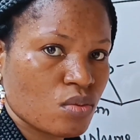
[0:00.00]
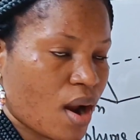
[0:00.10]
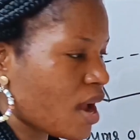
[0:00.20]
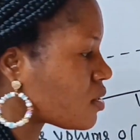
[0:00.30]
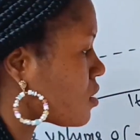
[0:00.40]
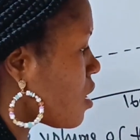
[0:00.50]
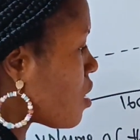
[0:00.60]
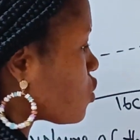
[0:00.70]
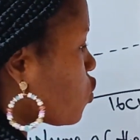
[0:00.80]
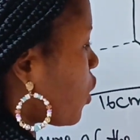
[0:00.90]
Right?
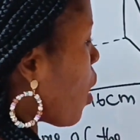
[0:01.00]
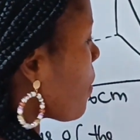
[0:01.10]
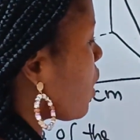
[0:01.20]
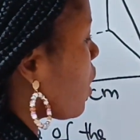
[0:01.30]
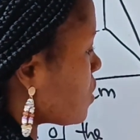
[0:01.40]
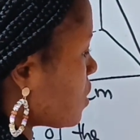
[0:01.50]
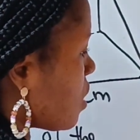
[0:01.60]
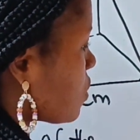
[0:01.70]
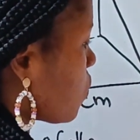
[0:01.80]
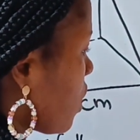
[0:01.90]
To become minus
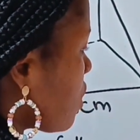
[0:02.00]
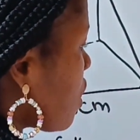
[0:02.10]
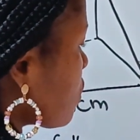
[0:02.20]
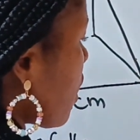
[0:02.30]
10 squared.